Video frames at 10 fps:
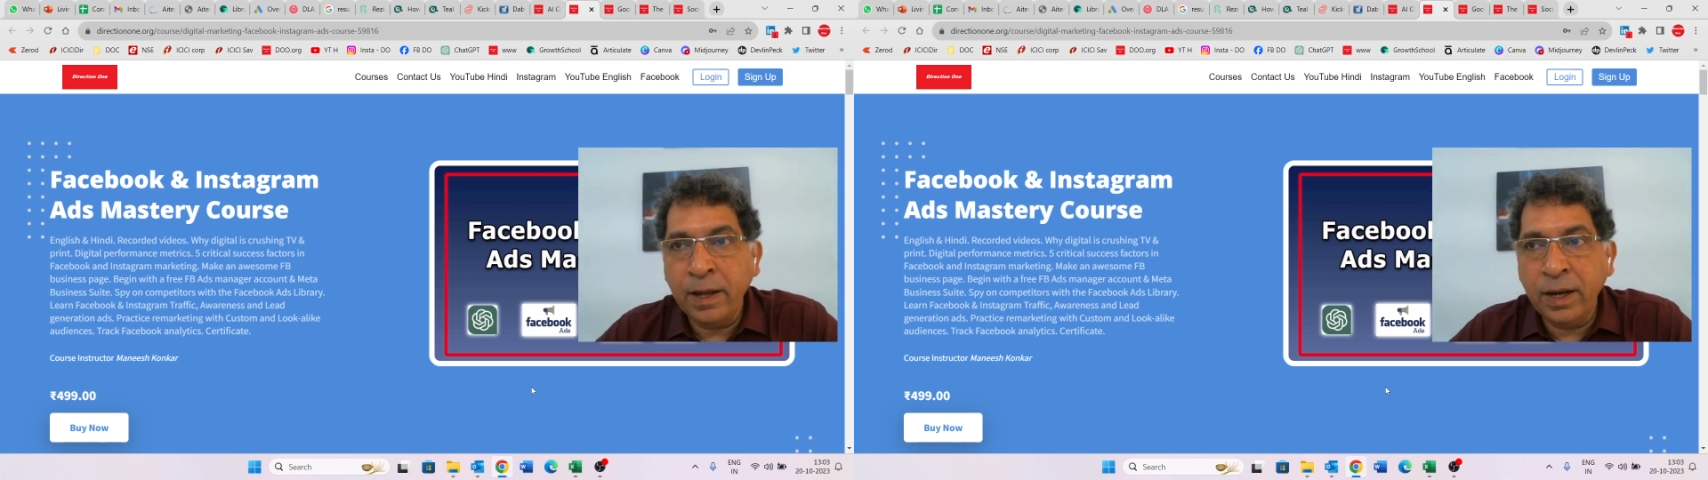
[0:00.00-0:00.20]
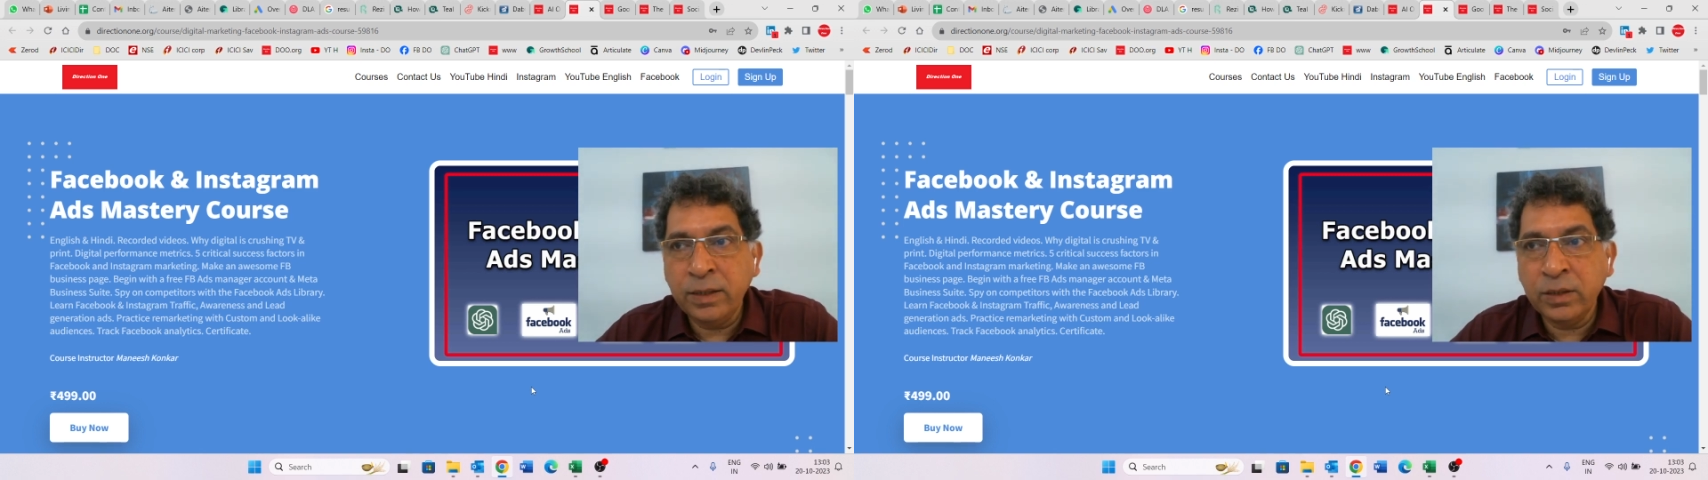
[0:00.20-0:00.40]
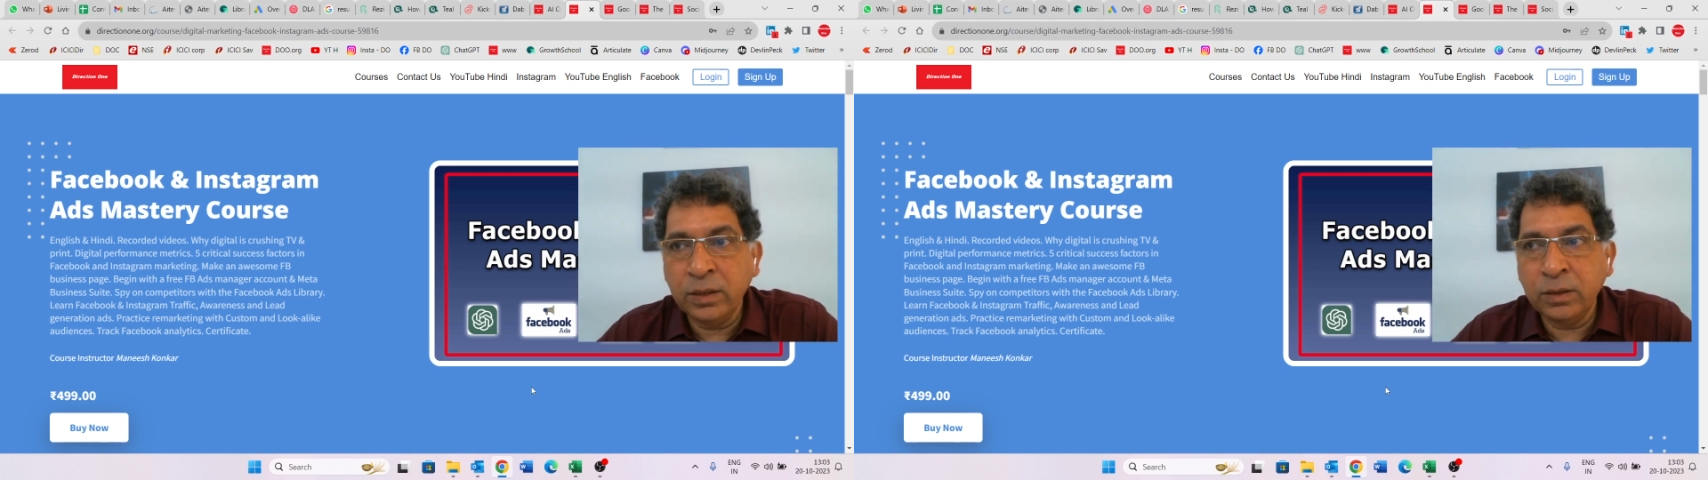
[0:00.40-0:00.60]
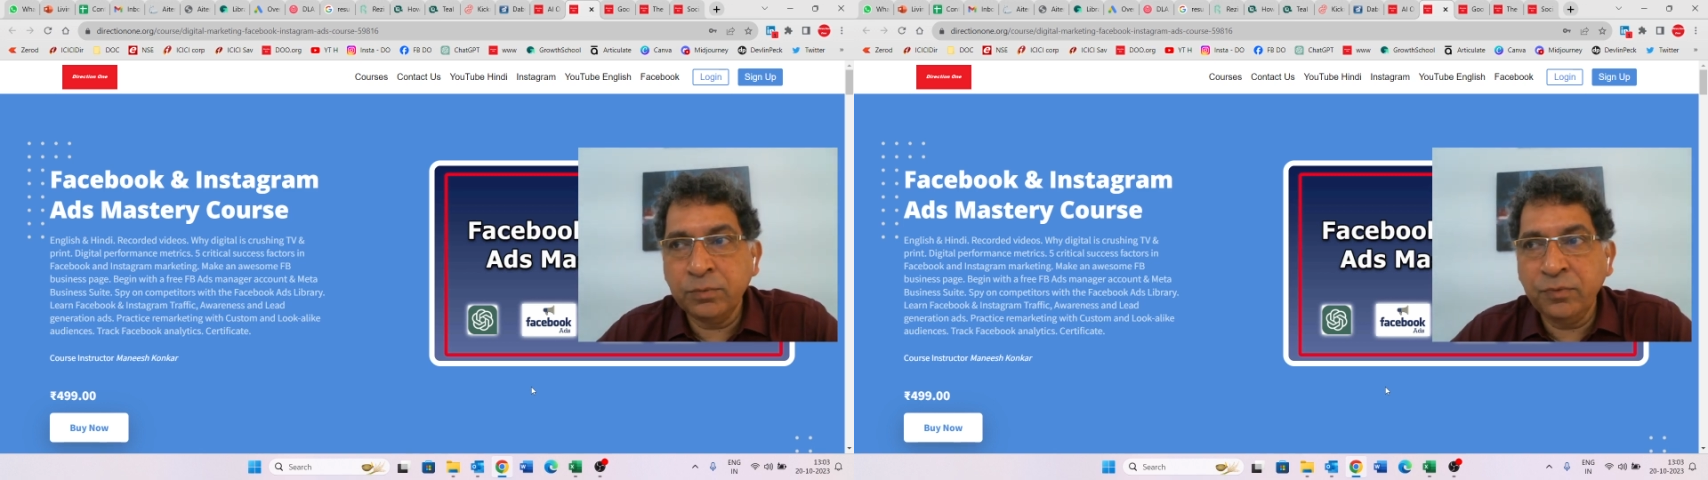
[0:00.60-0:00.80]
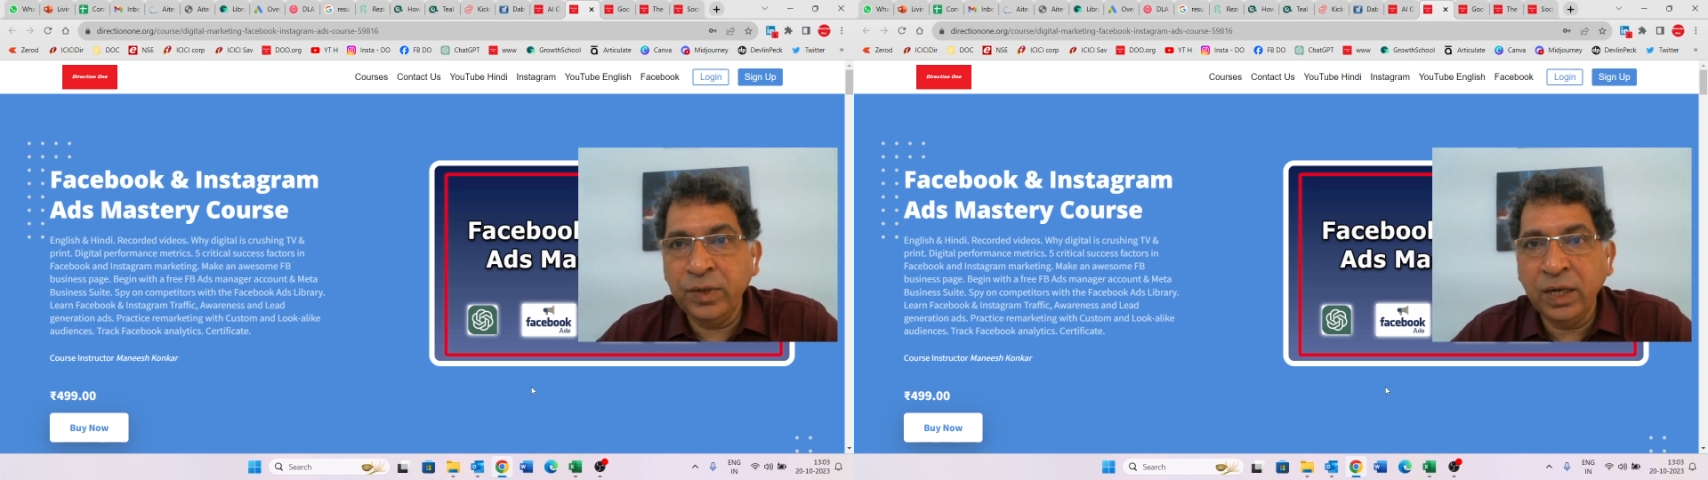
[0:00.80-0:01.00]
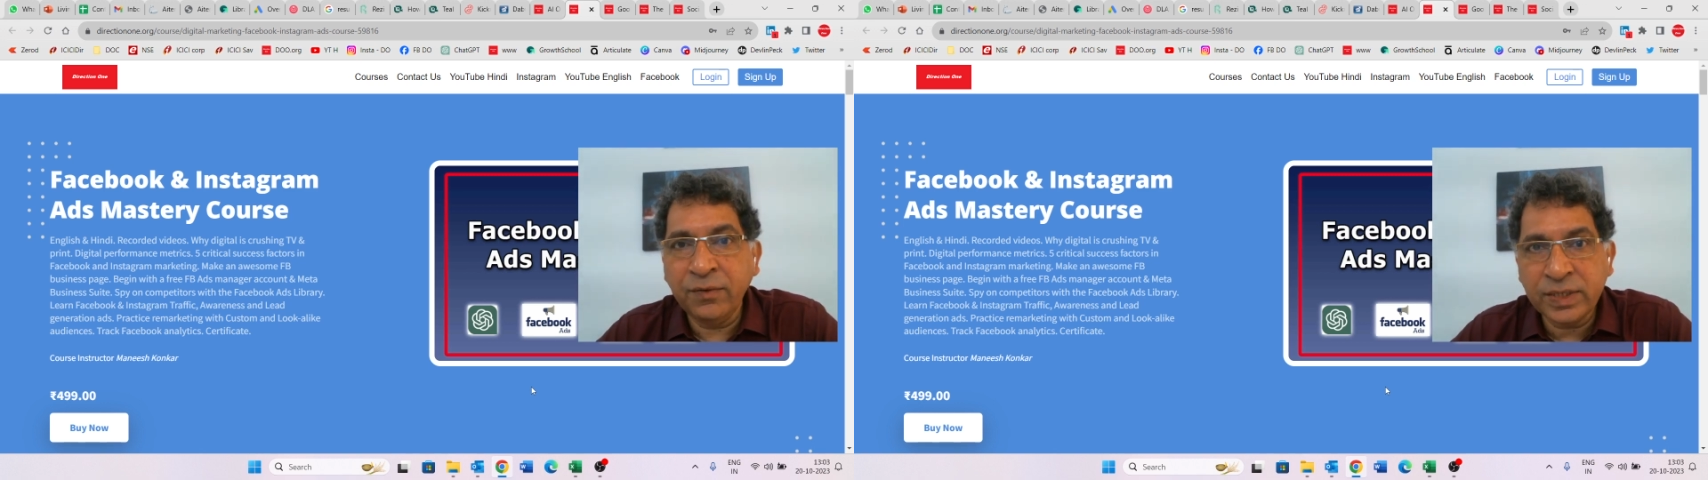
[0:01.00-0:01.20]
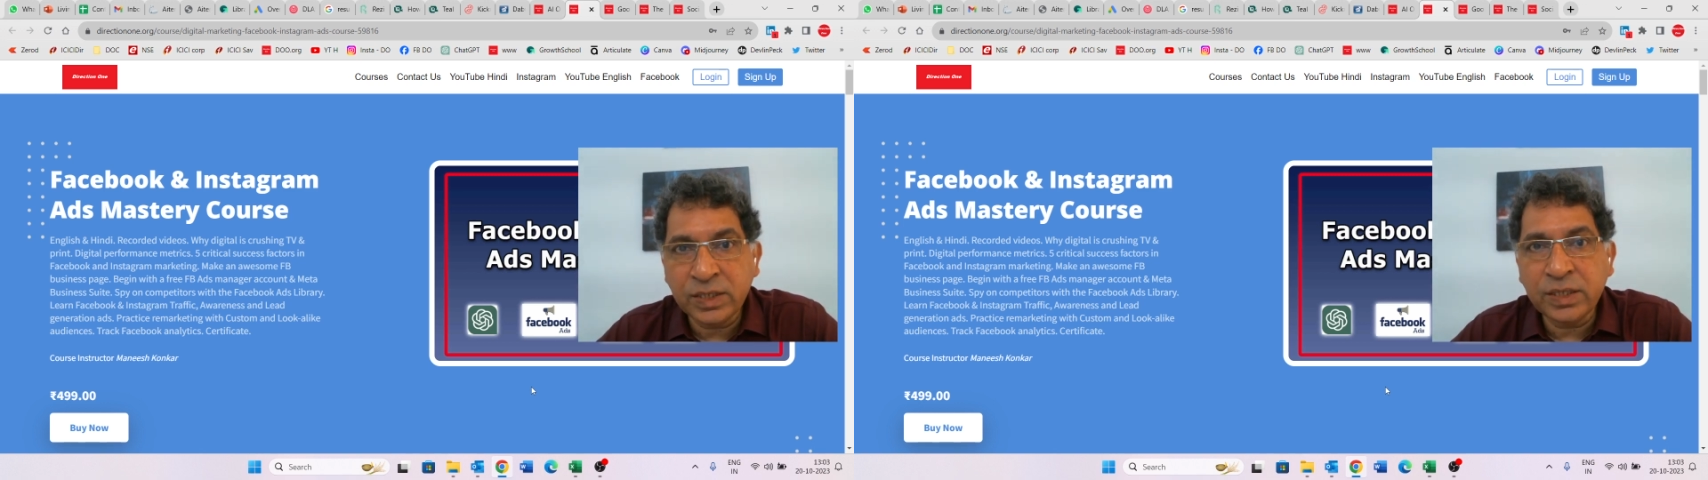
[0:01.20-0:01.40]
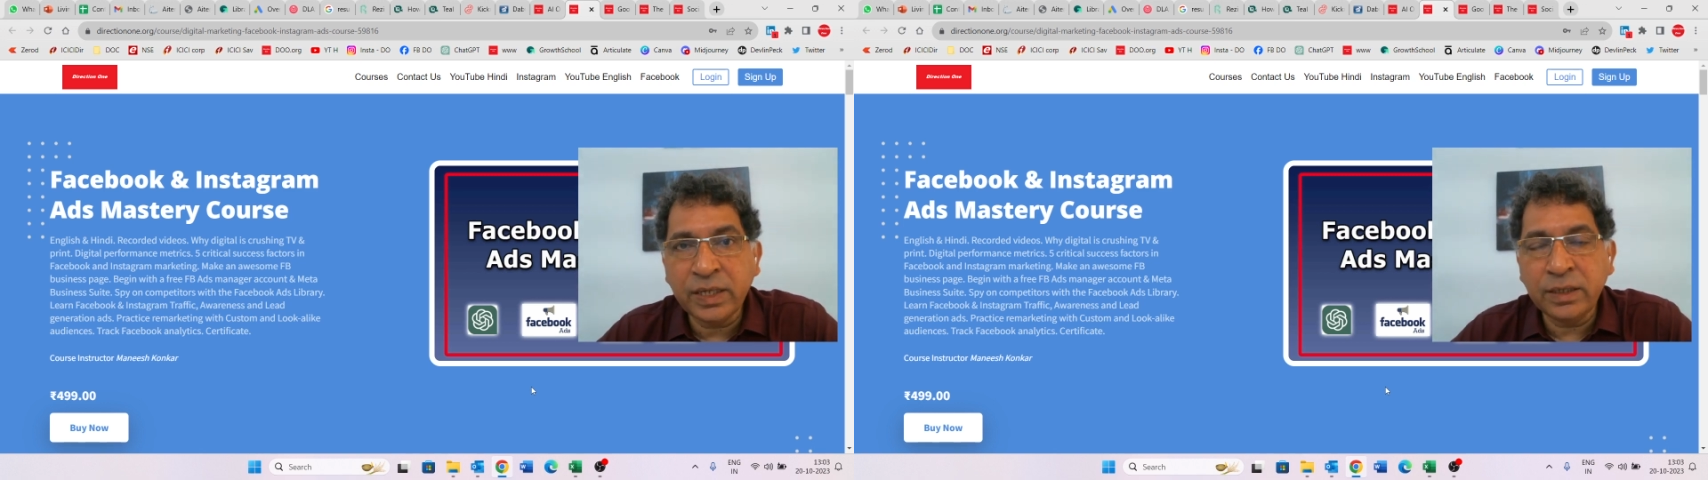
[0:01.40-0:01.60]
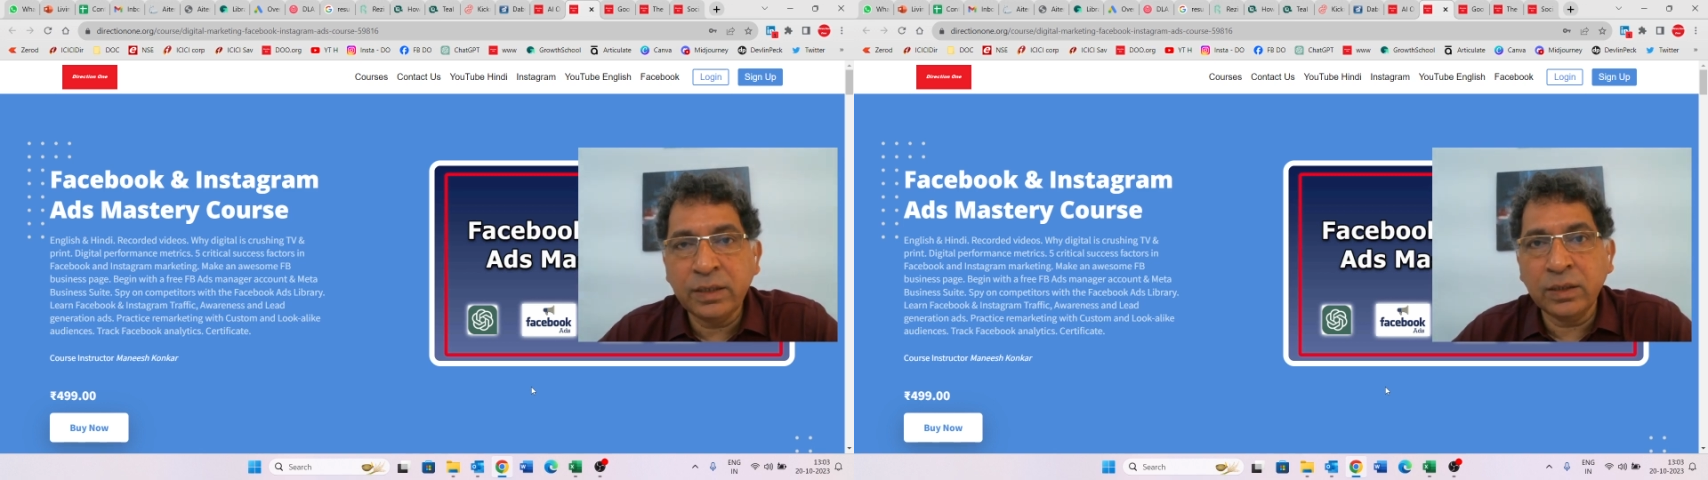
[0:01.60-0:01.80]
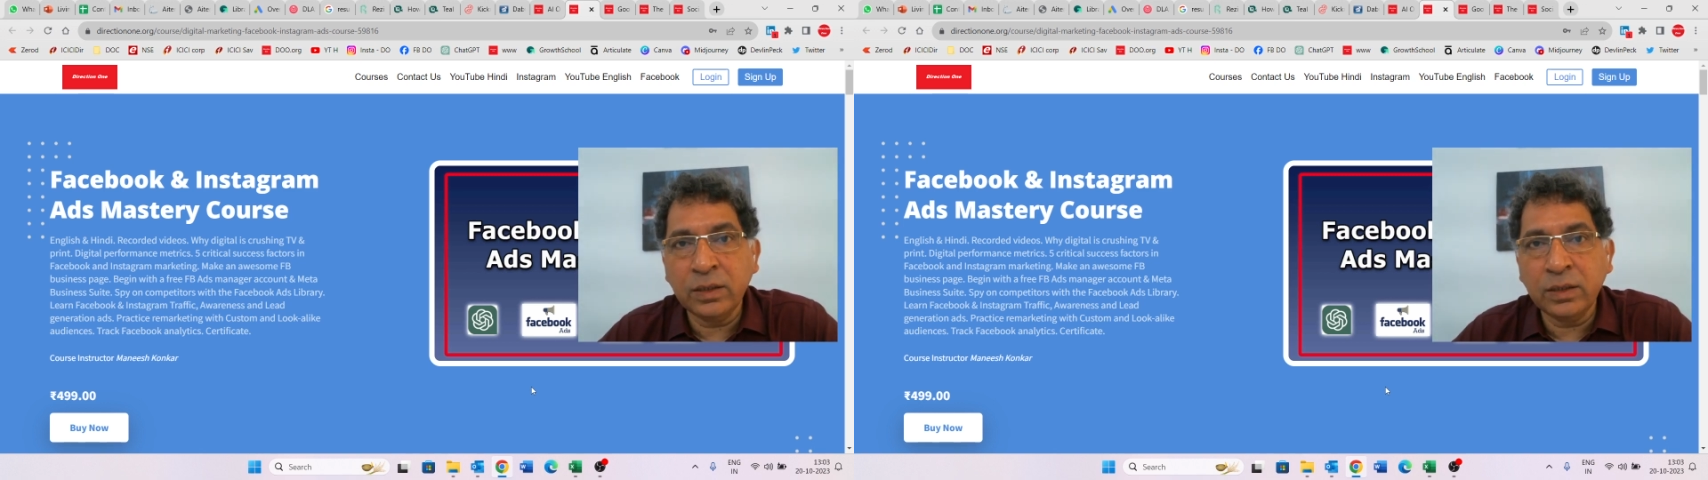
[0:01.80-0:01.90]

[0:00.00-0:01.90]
And we have assisted